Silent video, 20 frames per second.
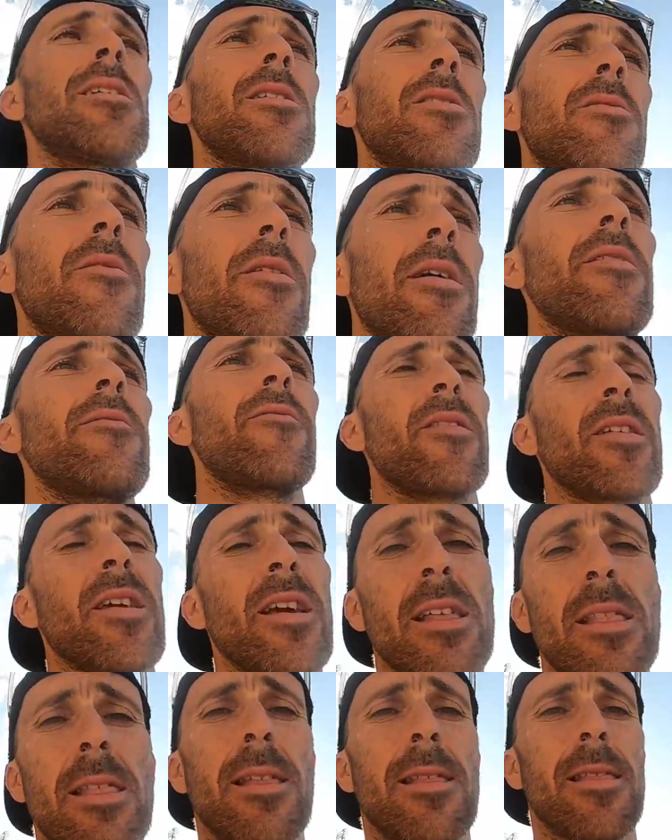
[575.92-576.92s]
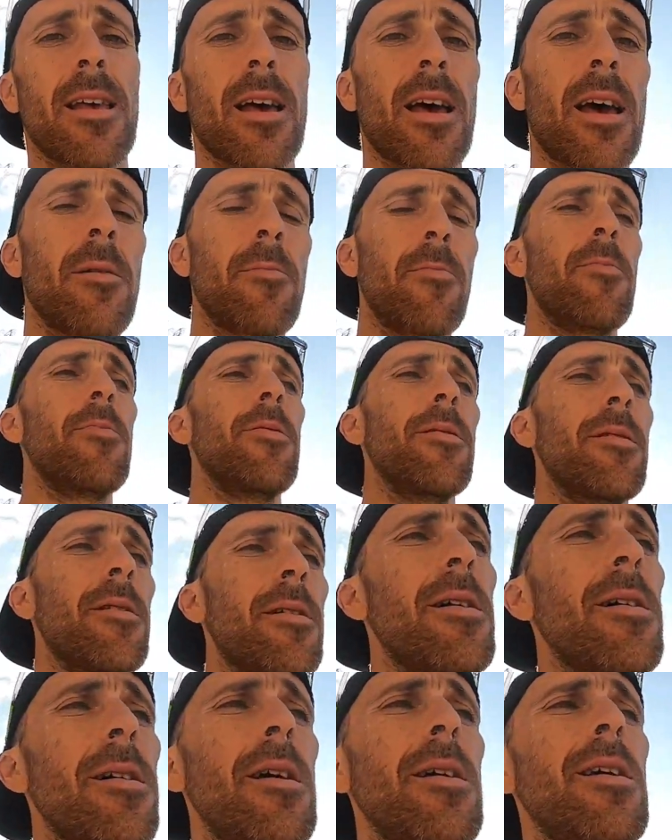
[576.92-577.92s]
arriving at the top.
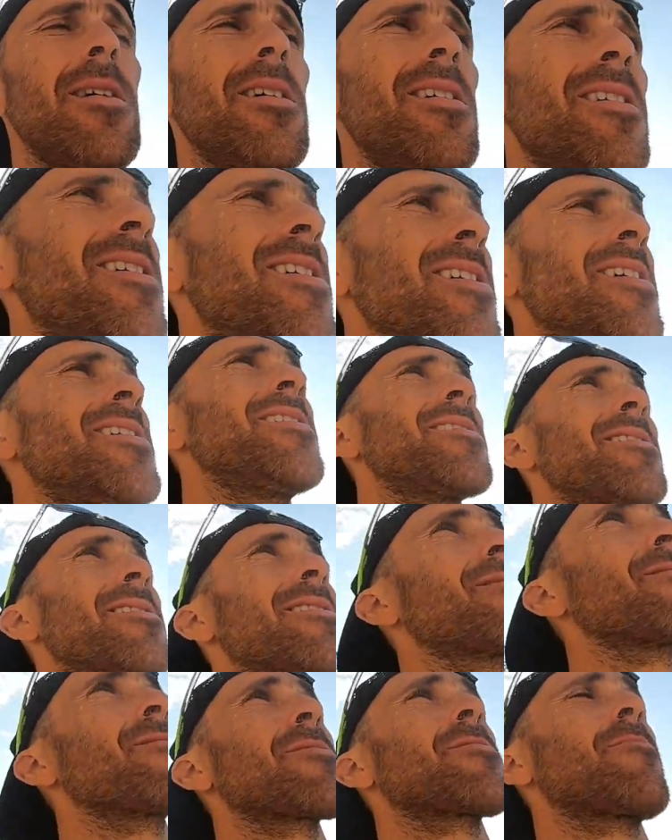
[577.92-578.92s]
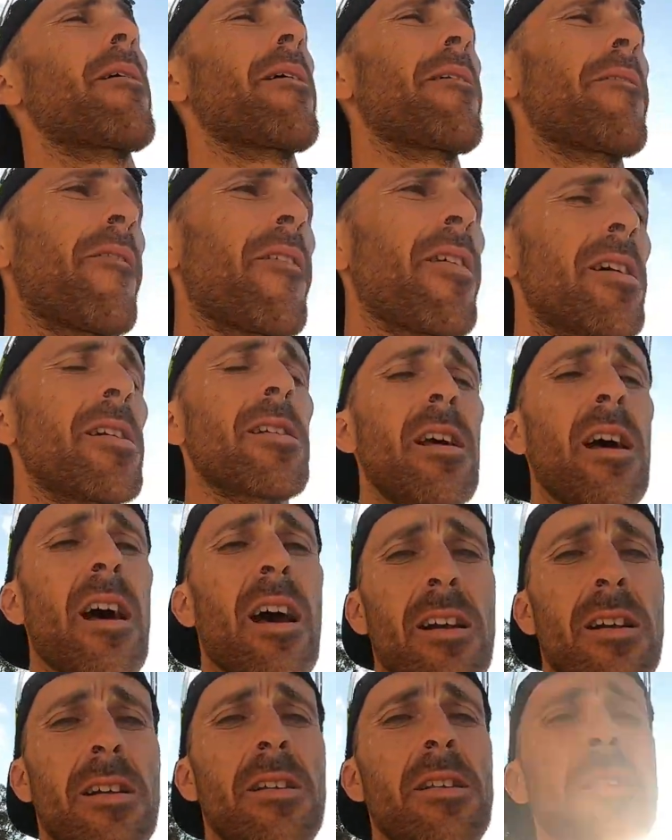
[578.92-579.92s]
This was by far the
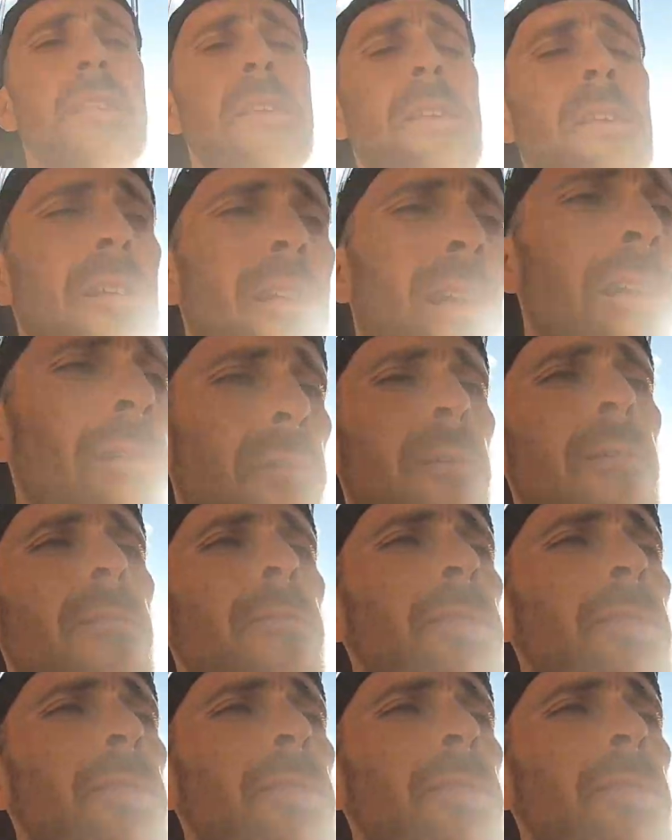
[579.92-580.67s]
hardest thing I've ever